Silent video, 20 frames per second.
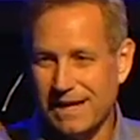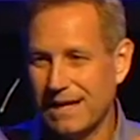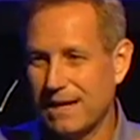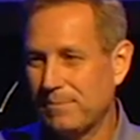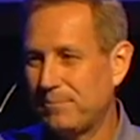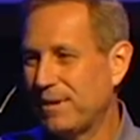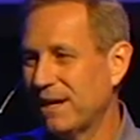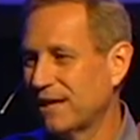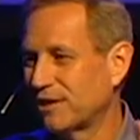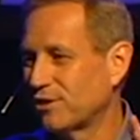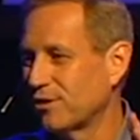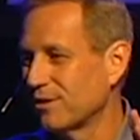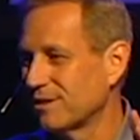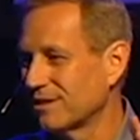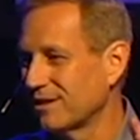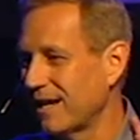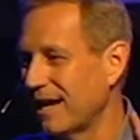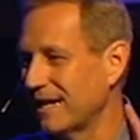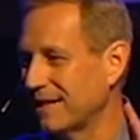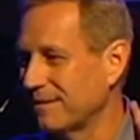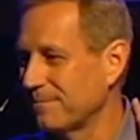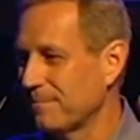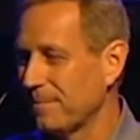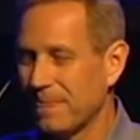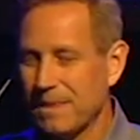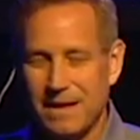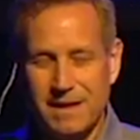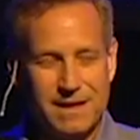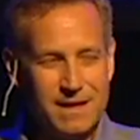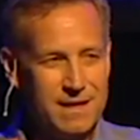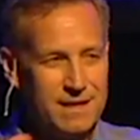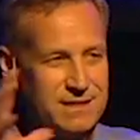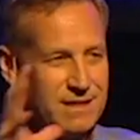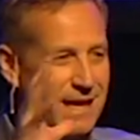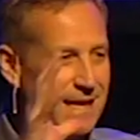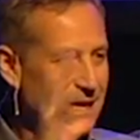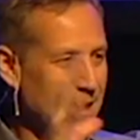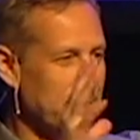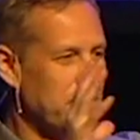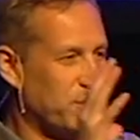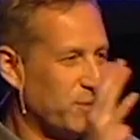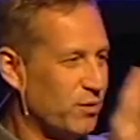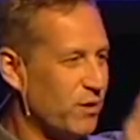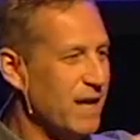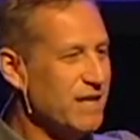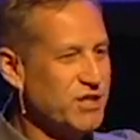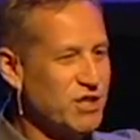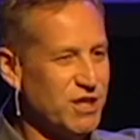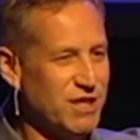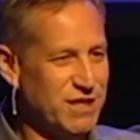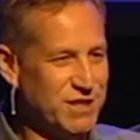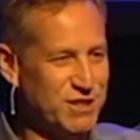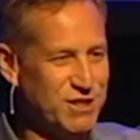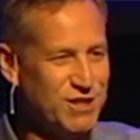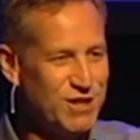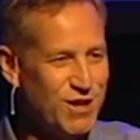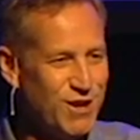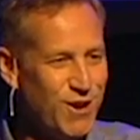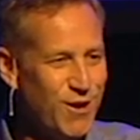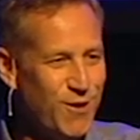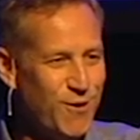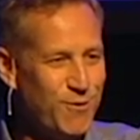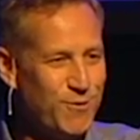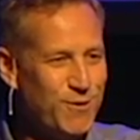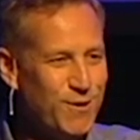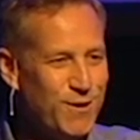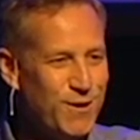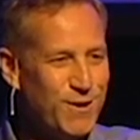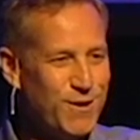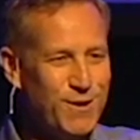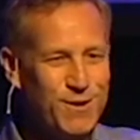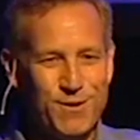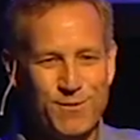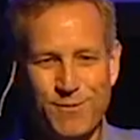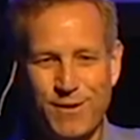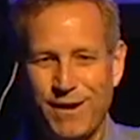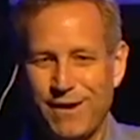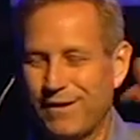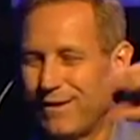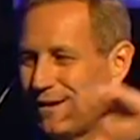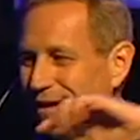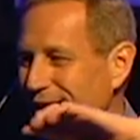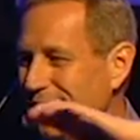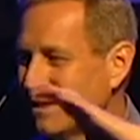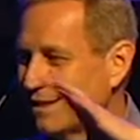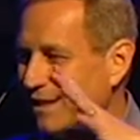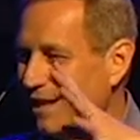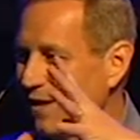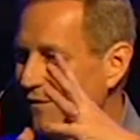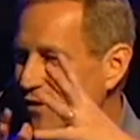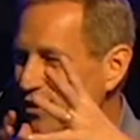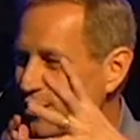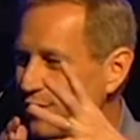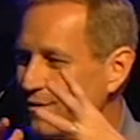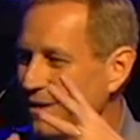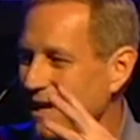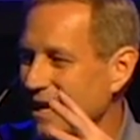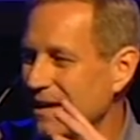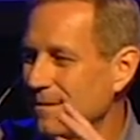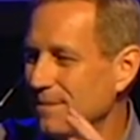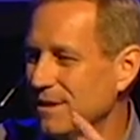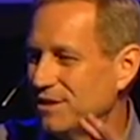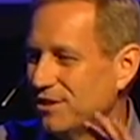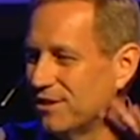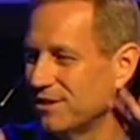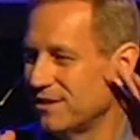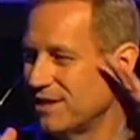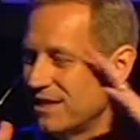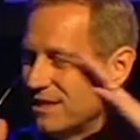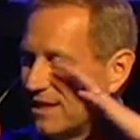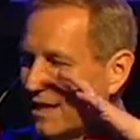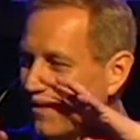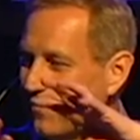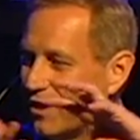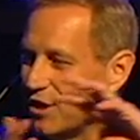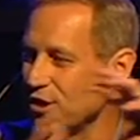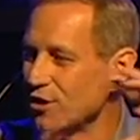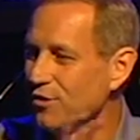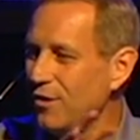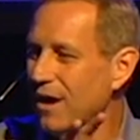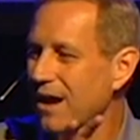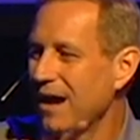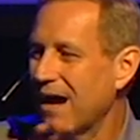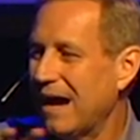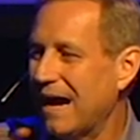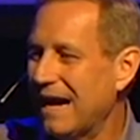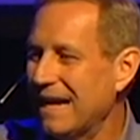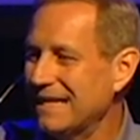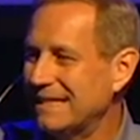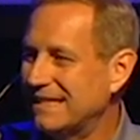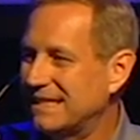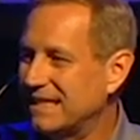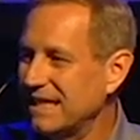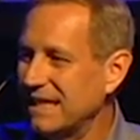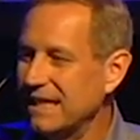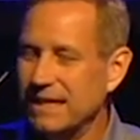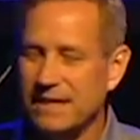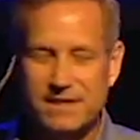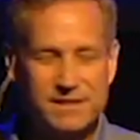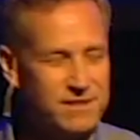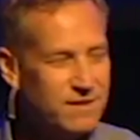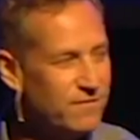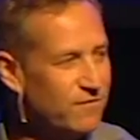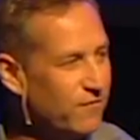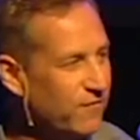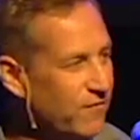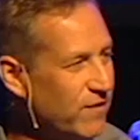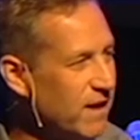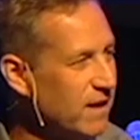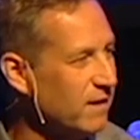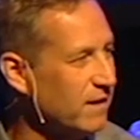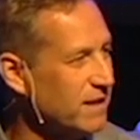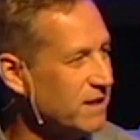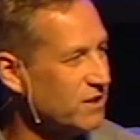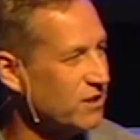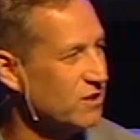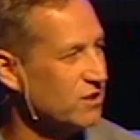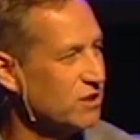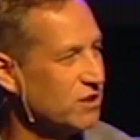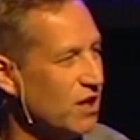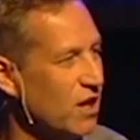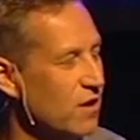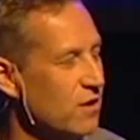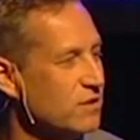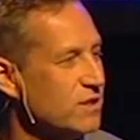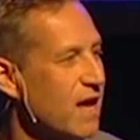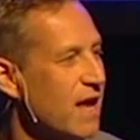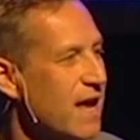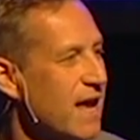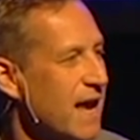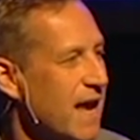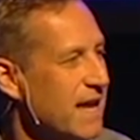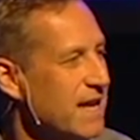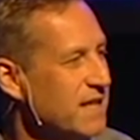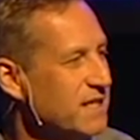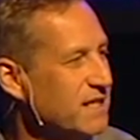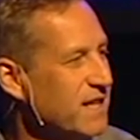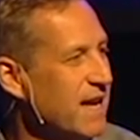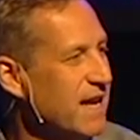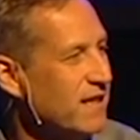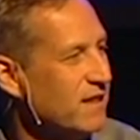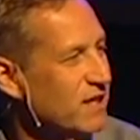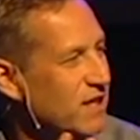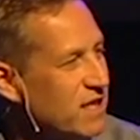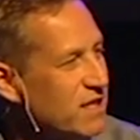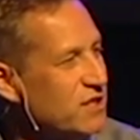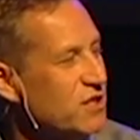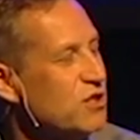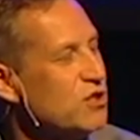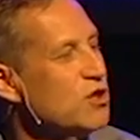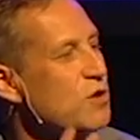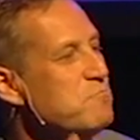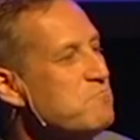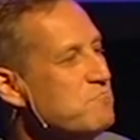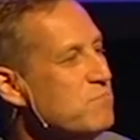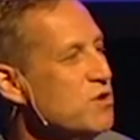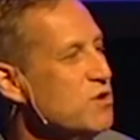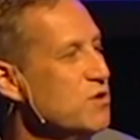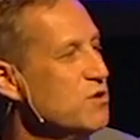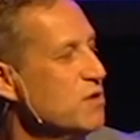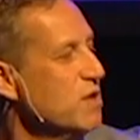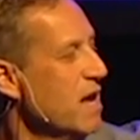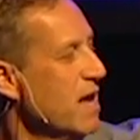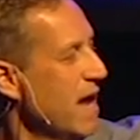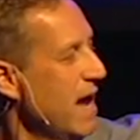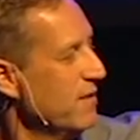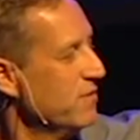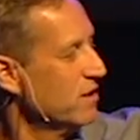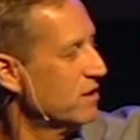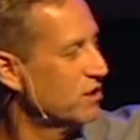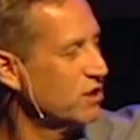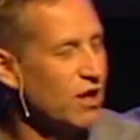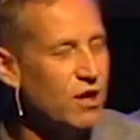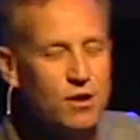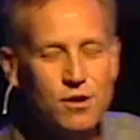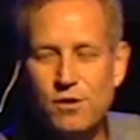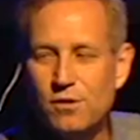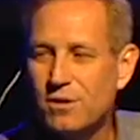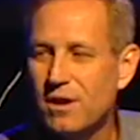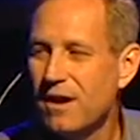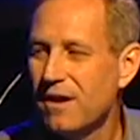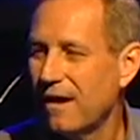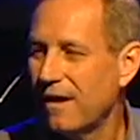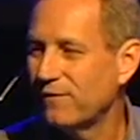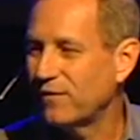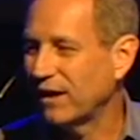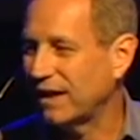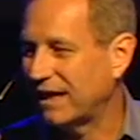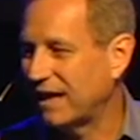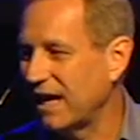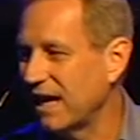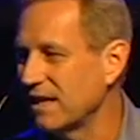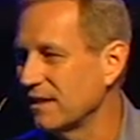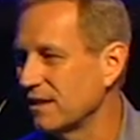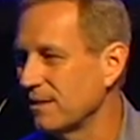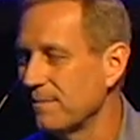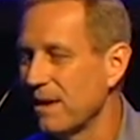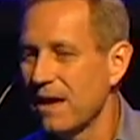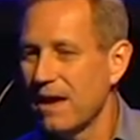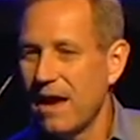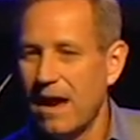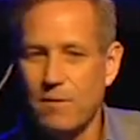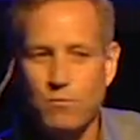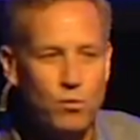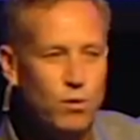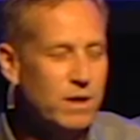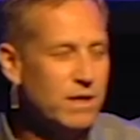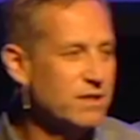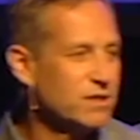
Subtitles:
like a picture, he's like an impressionist, where he's giving you images, he's giving you ideas and feelings and tones, and he's saying, this is the mood and the tone of the kingdom and what